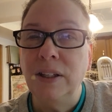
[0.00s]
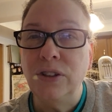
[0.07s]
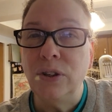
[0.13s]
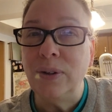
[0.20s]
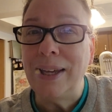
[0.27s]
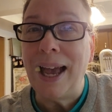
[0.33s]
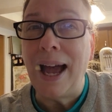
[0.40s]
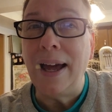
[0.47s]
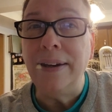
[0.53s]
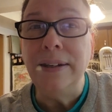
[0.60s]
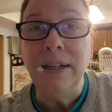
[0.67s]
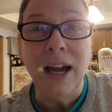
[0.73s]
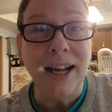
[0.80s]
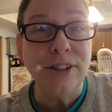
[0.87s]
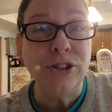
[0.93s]
so yeah,
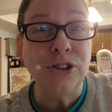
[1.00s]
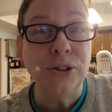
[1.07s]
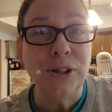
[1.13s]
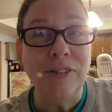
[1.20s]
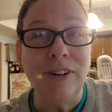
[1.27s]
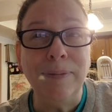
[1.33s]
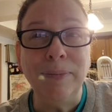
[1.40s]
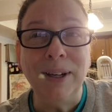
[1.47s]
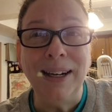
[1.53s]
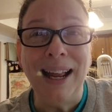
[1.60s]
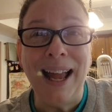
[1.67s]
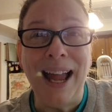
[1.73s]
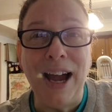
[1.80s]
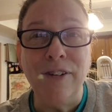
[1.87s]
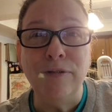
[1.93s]
not sure if I'm going
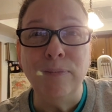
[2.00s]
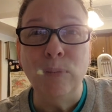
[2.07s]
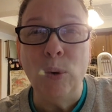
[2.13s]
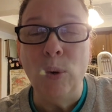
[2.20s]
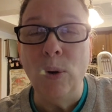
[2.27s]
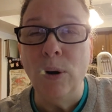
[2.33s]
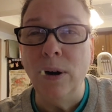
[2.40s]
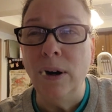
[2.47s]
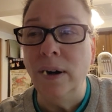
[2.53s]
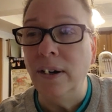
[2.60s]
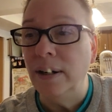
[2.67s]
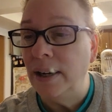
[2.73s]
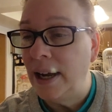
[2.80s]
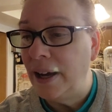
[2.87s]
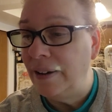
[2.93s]
to have
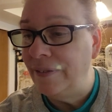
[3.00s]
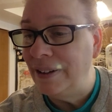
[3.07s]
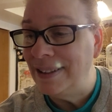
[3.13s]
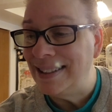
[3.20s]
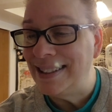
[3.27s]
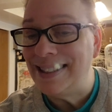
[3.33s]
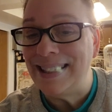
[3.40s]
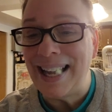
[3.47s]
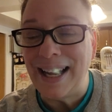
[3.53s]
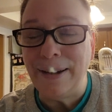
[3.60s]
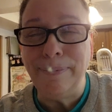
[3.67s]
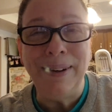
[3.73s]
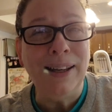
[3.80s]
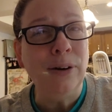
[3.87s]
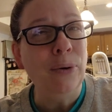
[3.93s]
more of a
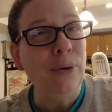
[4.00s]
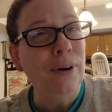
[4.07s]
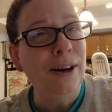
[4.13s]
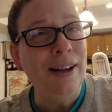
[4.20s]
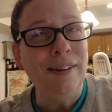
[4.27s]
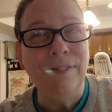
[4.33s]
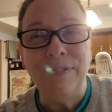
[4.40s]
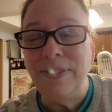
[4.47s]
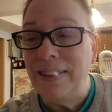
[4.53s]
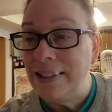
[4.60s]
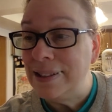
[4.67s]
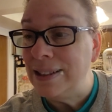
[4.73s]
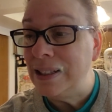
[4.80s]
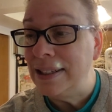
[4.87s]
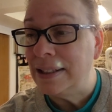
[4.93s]
segment or if
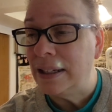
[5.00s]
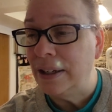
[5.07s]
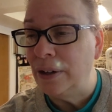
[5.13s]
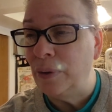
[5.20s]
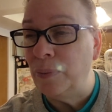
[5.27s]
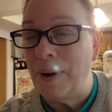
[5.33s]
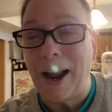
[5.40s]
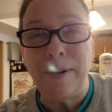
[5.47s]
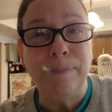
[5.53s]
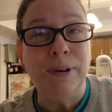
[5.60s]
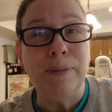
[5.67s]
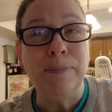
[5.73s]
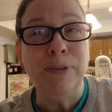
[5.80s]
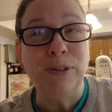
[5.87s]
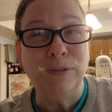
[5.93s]
this is going to wrap
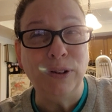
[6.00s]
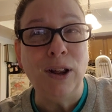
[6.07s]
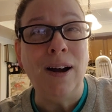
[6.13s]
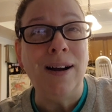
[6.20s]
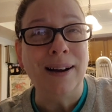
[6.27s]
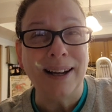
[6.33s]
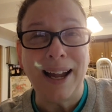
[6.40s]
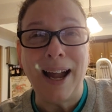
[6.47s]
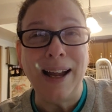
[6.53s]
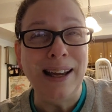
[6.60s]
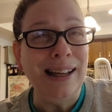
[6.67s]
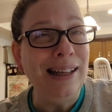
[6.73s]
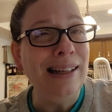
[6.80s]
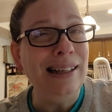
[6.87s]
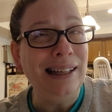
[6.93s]
up the vlog
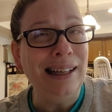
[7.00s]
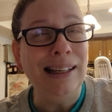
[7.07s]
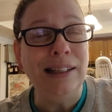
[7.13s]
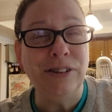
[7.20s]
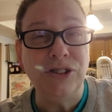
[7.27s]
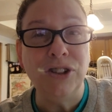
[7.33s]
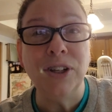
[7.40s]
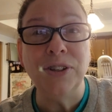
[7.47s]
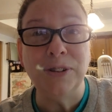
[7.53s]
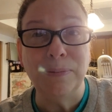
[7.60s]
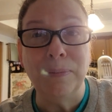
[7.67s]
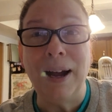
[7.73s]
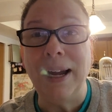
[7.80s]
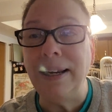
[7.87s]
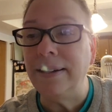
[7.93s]
it just
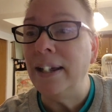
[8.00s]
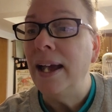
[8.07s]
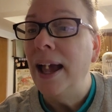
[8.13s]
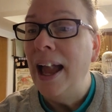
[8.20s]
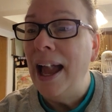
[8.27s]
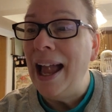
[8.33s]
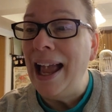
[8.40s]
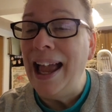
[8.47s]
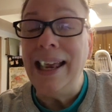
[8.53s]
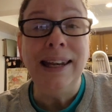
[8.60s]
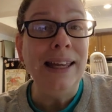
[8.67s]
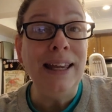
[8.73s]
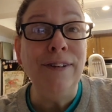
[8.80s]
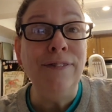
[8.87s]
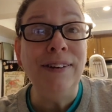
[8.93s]
might.
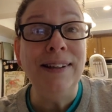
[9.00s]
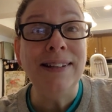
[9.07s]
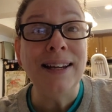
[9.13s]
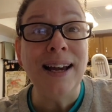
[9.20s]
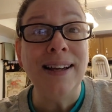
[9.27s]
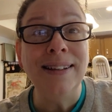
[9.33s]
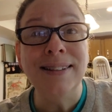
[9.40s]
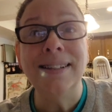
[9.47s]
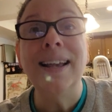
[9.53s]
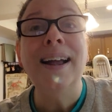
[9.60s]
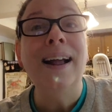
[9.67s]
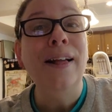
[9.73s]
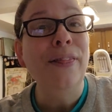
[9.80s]
And if it does,